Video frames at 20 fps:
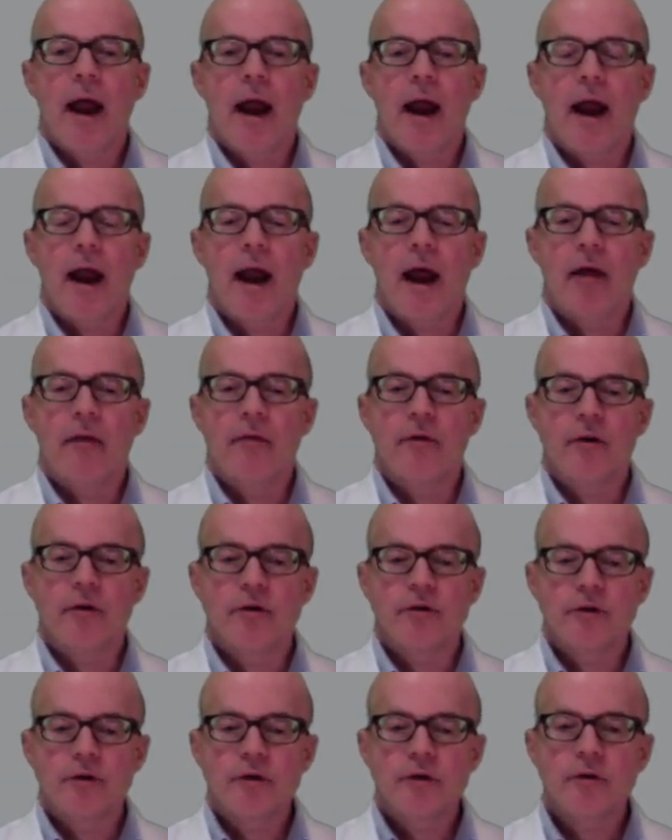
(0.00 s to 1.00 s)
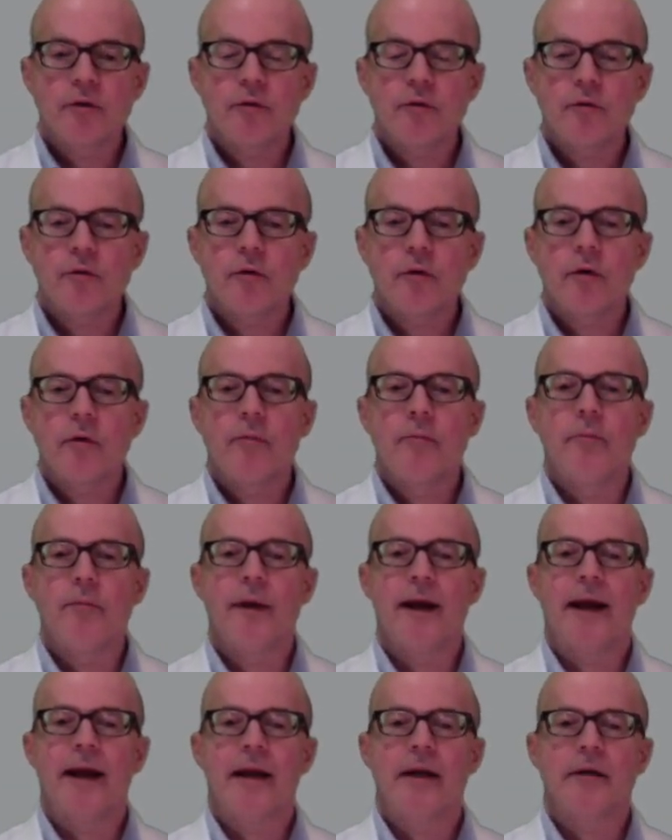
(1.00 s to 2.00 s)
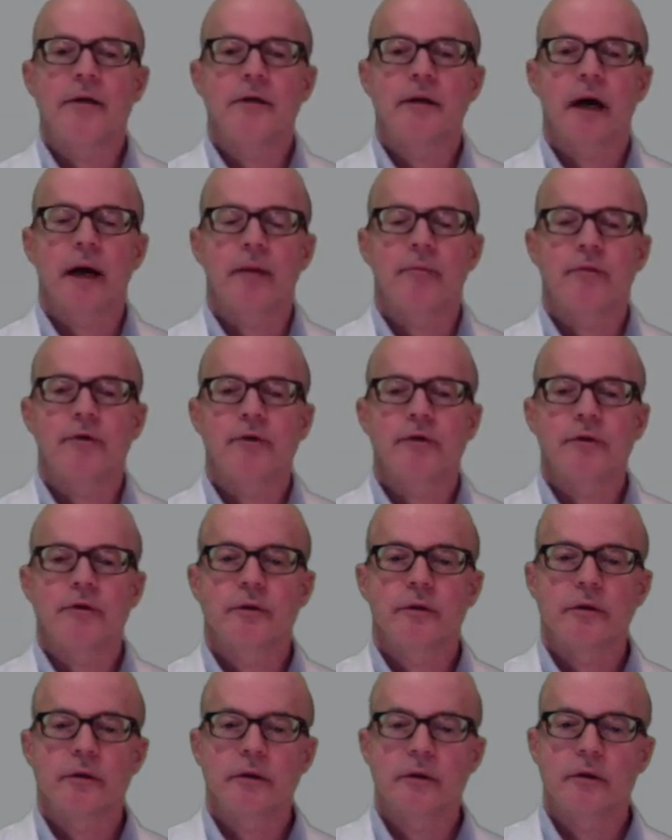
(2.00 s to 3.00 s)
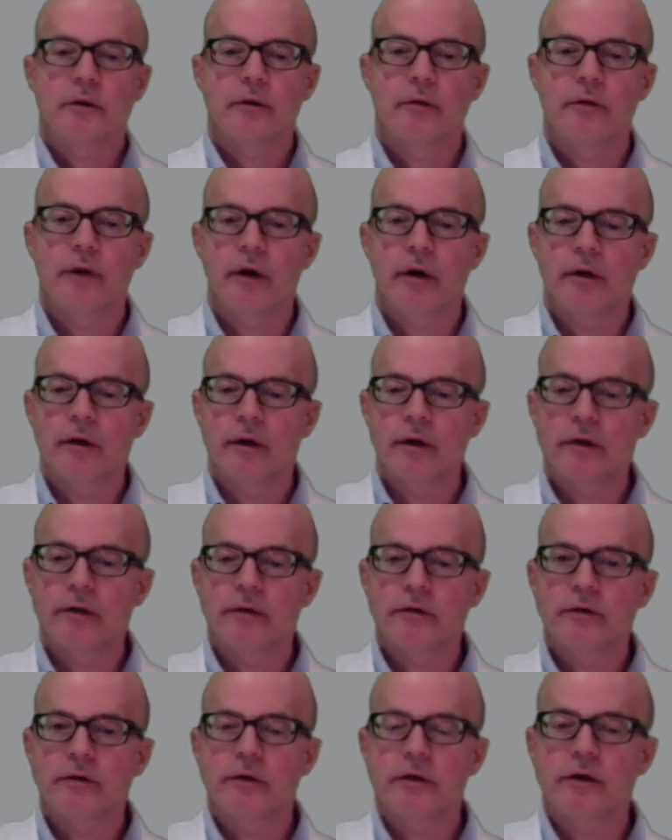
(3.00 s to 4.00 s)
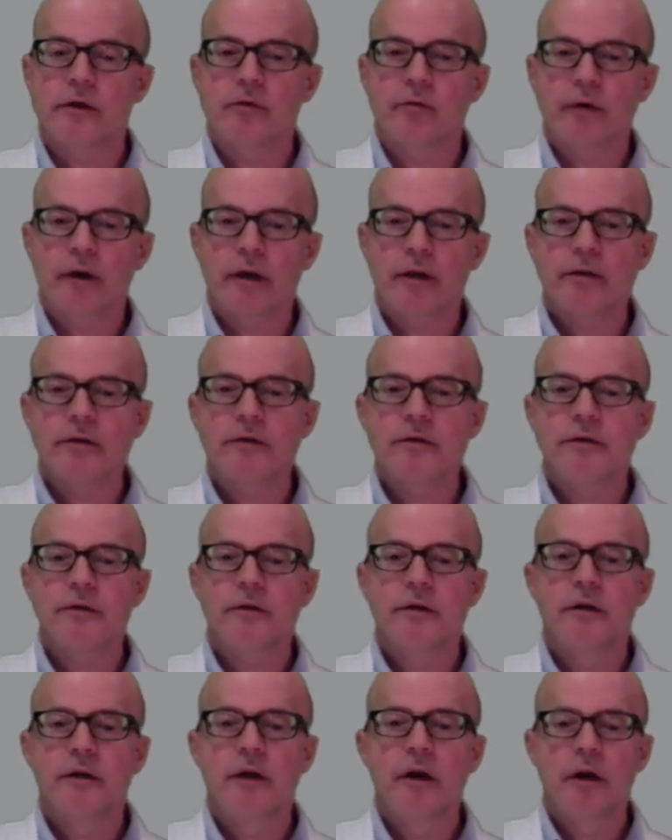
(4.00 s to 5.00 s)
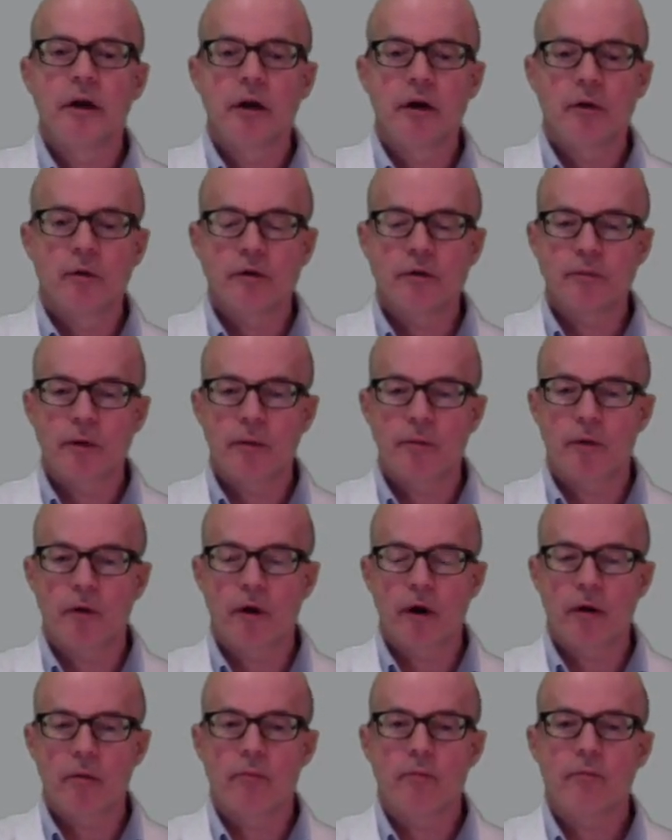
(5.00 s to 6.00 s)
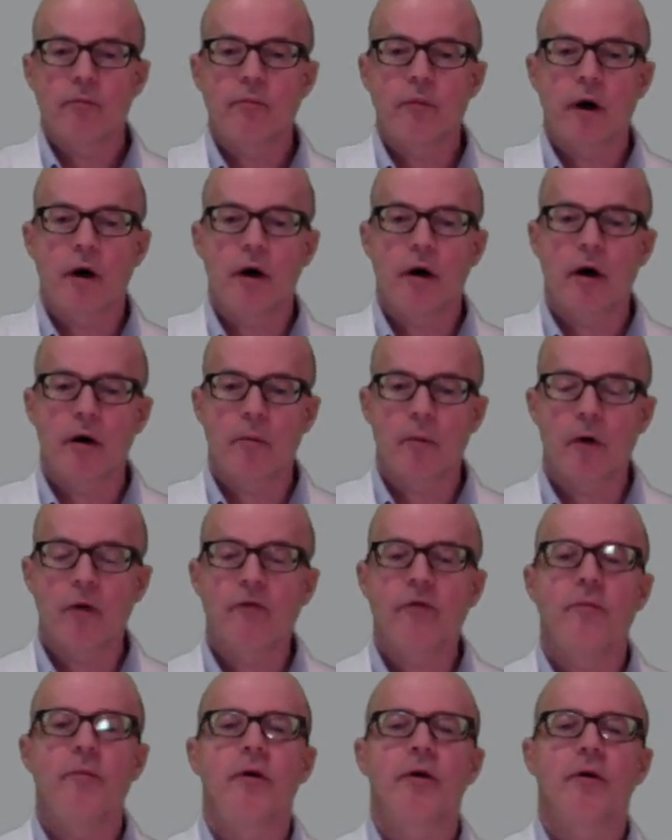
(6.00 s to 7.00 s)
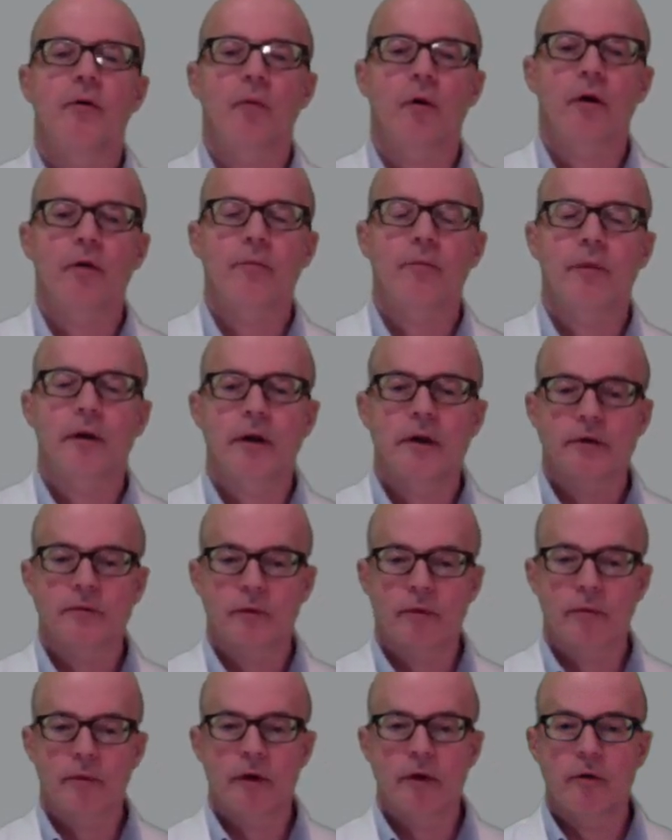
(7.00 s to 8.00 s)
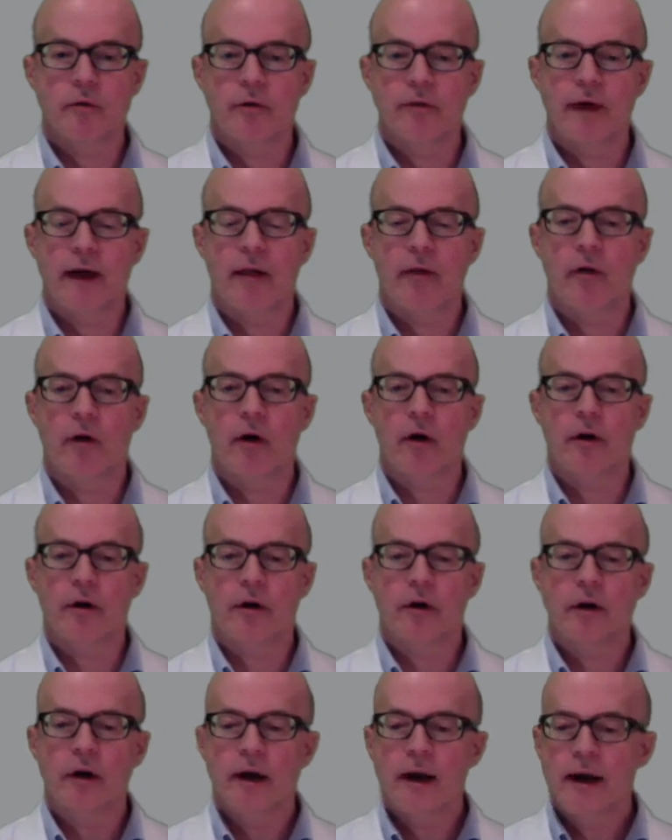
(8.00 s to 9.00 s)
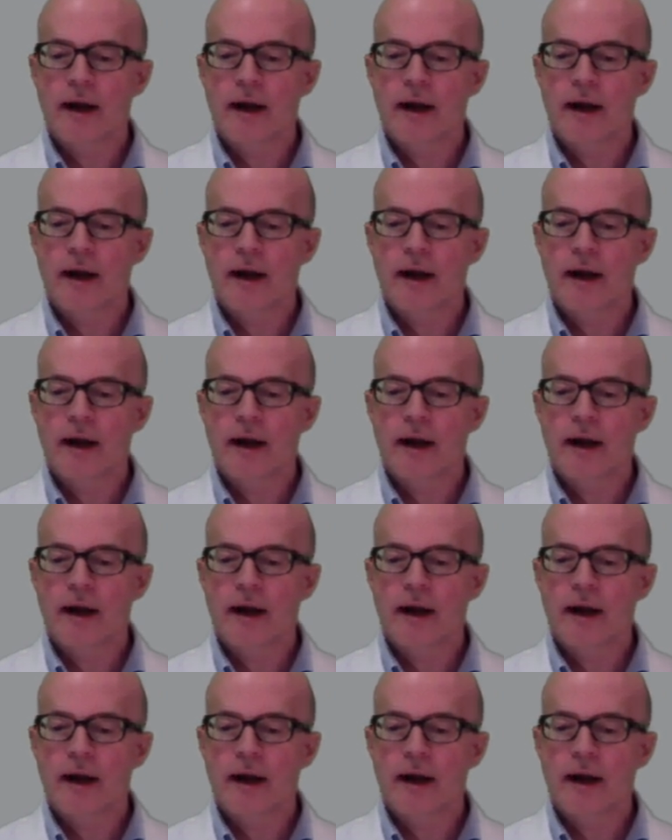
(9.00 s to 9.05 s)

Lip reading: And there's two main types. There is the grids, which people are more familiar with because we've been doing that longer.